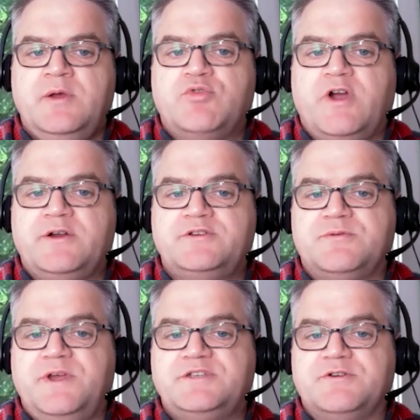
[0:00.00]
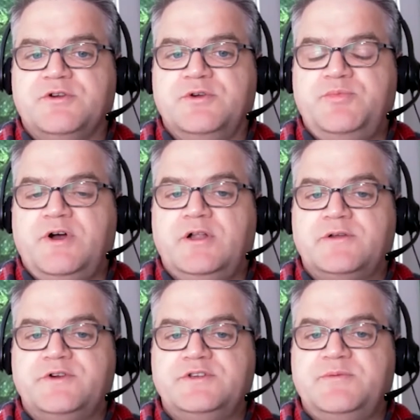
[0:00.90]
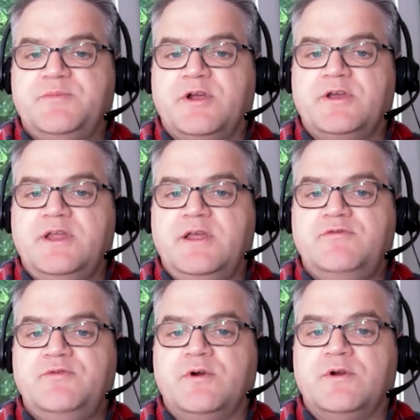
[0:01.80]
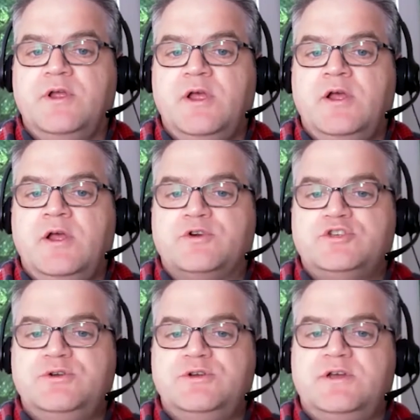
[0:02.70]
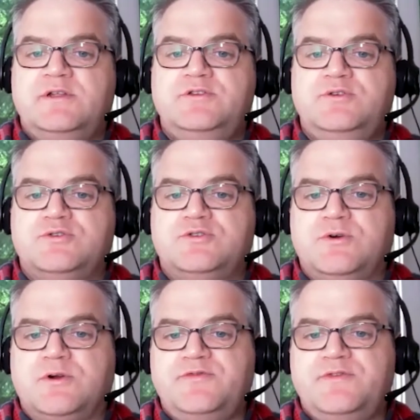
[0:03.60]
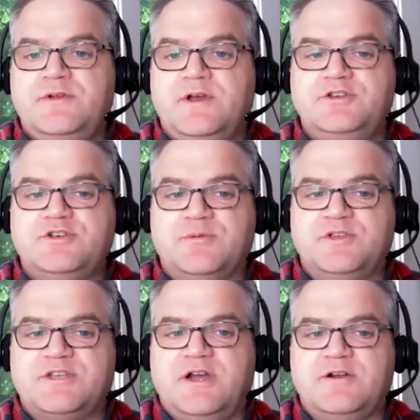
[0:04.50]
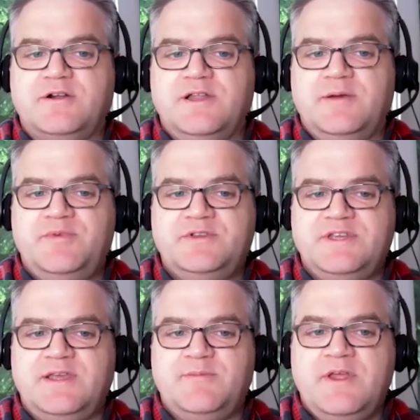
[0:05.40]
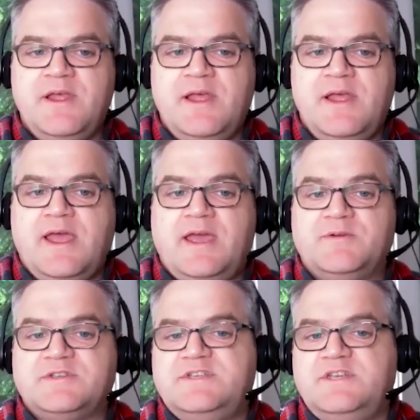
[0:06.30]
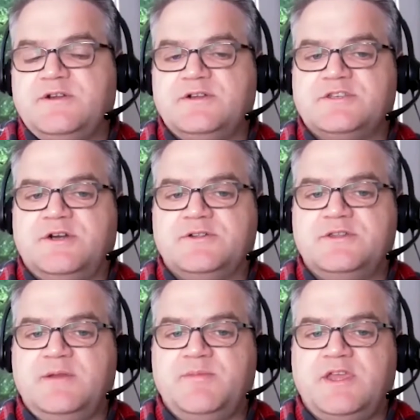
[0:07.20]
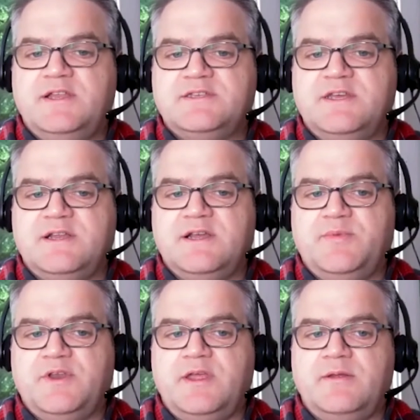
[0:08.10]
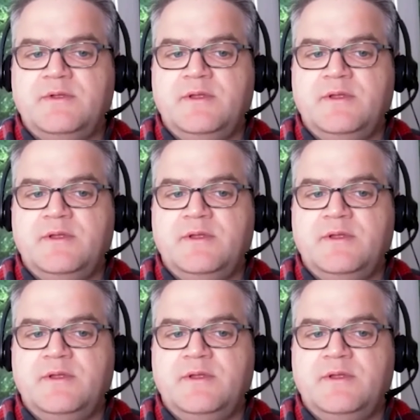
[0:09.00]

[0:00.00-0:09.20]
Prior to Razor Group, Oliver did marketing for Fortuna Düsseldorf, a German soccer club team, and was a senior consultant at McKinsey & Company.